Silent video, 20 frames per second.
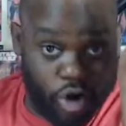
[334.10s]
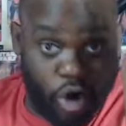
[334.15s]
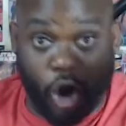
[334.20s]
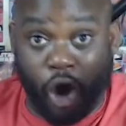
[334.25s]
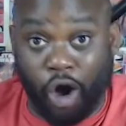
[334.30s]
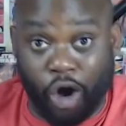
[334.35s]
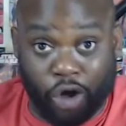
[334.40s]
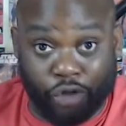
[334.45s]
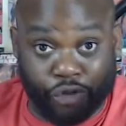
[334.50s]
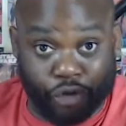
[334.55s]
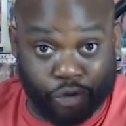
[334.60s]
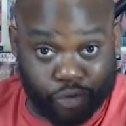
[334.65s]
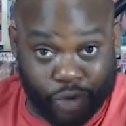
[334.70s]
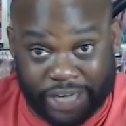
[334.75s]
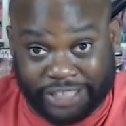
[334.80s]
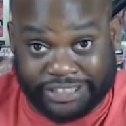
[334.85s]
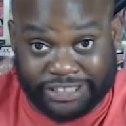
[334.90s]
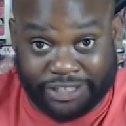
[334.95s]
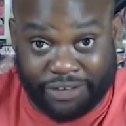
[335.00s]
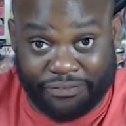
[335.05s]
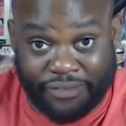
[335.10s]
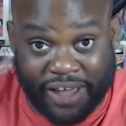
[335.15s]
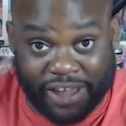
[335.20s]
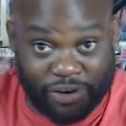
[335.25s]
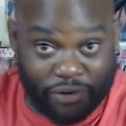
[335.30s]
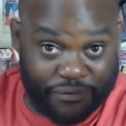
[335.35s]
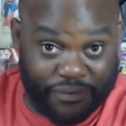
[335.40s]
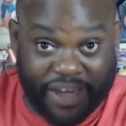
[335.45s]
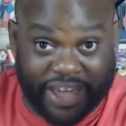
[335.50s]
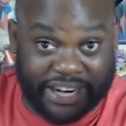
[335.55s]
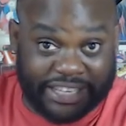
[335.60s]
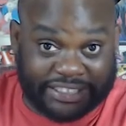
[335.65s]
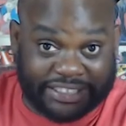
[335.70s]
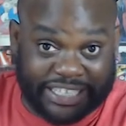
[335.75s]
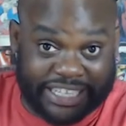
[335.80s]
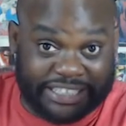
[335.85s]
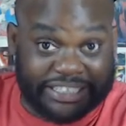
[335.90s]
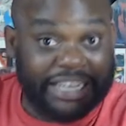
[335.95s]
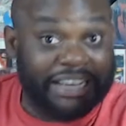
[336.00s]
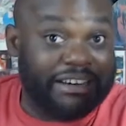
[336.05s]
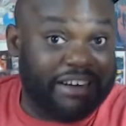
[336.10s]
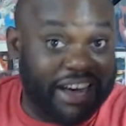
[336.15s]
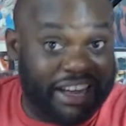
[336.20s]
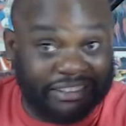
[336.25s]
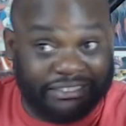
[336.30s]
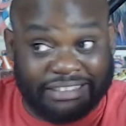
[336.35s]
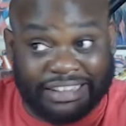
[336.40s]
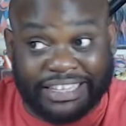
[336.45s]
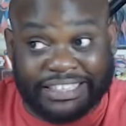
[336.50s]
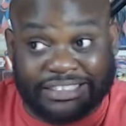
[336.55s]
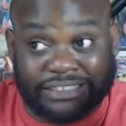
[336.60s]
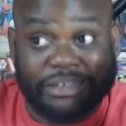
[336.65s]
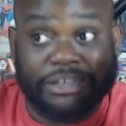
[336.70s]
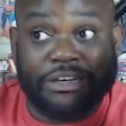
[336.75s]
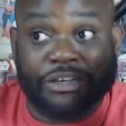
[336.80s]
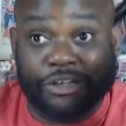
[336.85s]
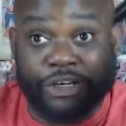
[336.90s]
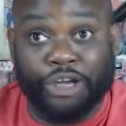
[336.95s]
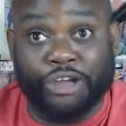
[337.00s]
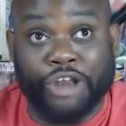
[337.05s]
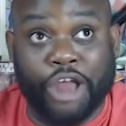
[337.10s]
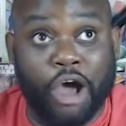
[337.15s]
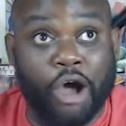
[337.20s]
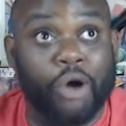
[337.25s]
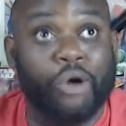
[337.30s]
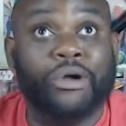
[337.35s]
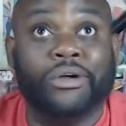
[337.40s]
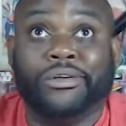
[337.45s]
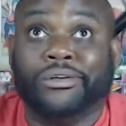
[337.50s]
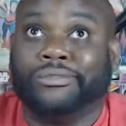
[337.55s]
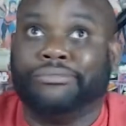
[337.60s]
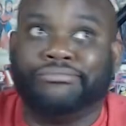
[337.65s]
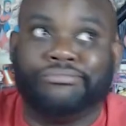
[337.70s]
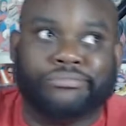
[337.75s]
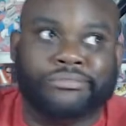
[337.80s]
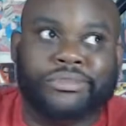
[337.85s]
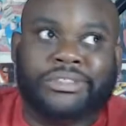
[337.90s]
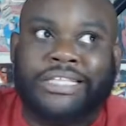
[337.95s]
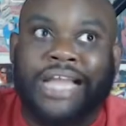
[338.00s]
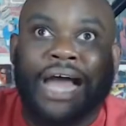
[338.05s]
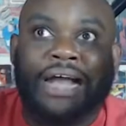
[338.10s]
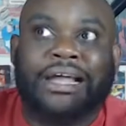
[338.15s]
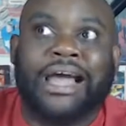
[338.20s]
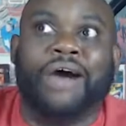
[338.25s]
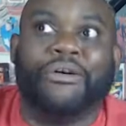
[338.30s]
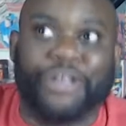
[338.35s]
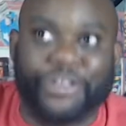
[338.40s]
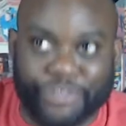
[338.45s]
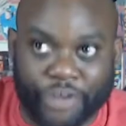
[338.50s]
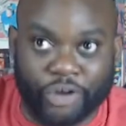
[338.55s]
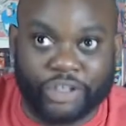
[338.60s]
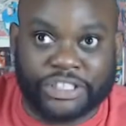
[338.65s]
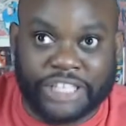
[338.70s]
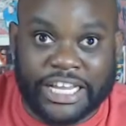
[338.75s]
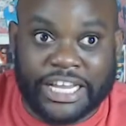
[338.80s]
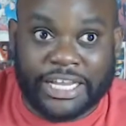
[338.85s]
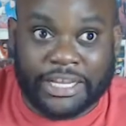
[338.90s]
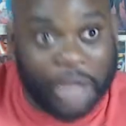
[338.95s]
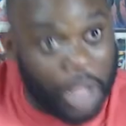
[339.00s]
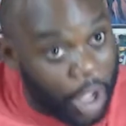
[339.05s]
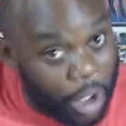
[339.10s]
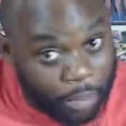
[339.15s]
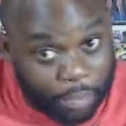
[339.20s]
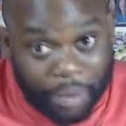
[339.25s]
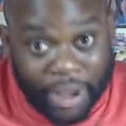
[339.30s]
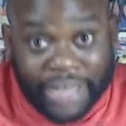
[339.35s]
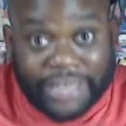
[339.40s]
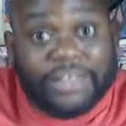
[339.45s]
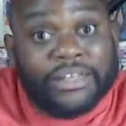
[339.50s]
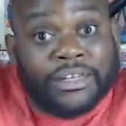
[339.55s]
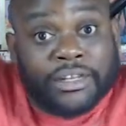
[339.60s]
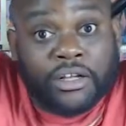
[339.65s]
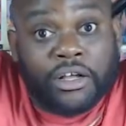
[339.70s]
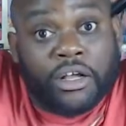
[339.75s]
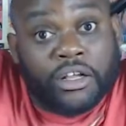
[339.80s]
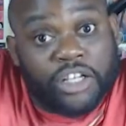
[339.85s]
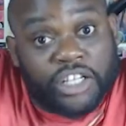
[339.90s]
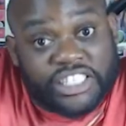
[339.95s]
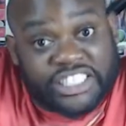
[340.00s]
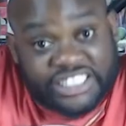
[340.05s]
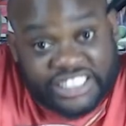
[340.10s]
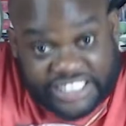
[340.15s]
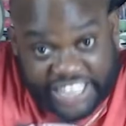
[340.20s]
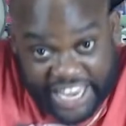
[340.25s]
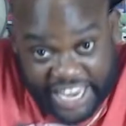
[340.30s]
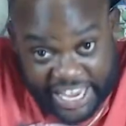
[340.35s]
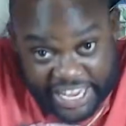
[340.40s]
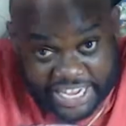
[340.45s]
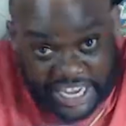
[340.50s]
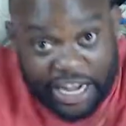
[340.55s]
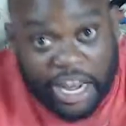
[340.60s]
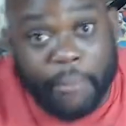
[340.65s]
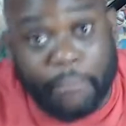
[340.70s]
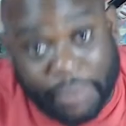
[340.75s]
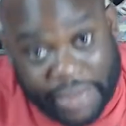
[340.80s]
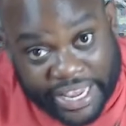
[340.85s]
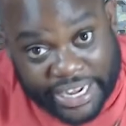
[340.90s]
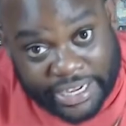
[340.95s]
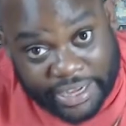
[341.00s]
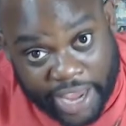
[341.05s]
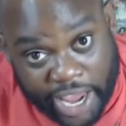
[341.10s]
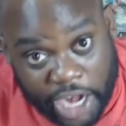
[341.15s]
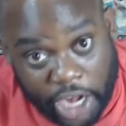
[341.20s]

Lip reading: all the rest of the Final Fantasies, at least, not counting 13, but 10 and